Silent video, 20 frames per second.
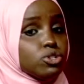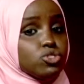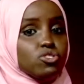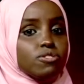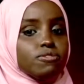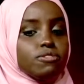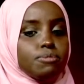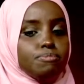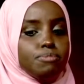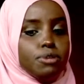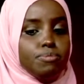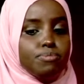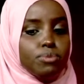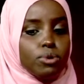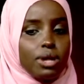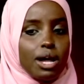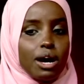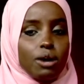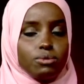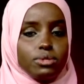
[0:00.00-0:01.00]
most of the
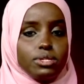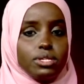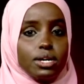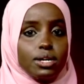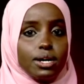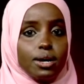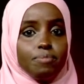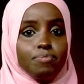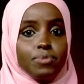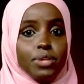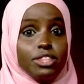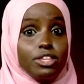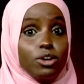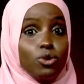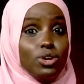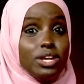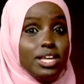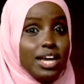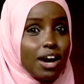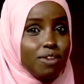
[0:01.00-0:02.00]
people out there, they
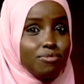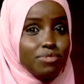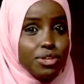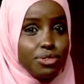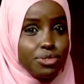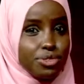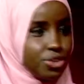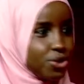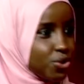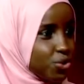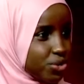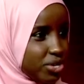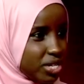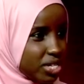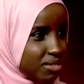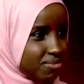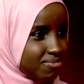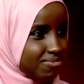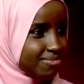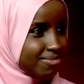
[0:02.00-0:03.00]
only have the
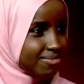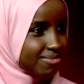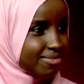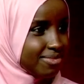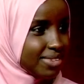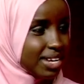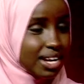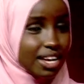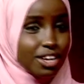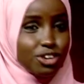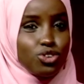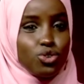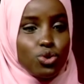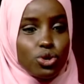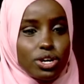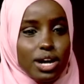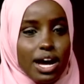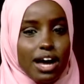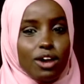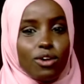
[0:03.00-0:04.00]
theory like
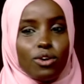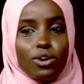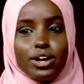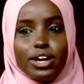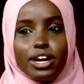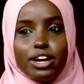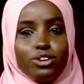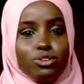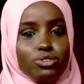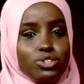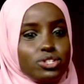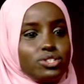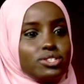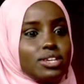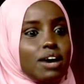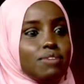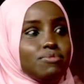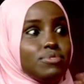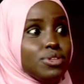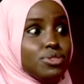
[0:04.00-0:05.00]
you're a lawyer you just
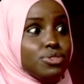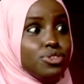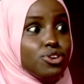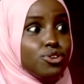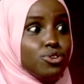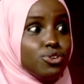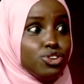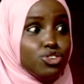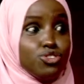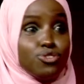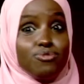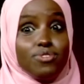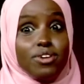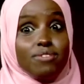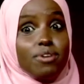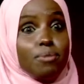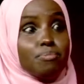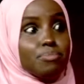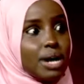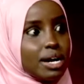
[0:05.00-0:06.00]
have the theory you've
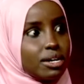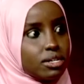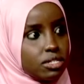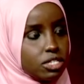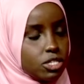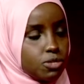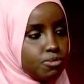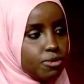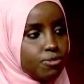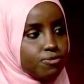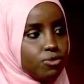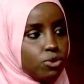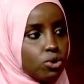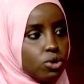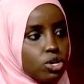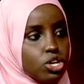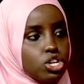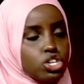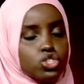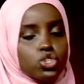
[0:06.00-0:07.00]
never practiced
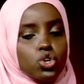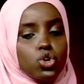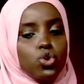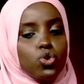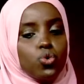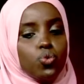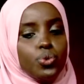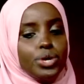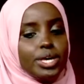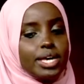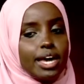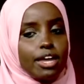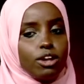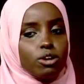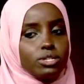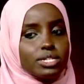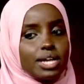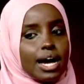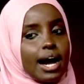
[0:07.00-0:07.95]
before so we cannot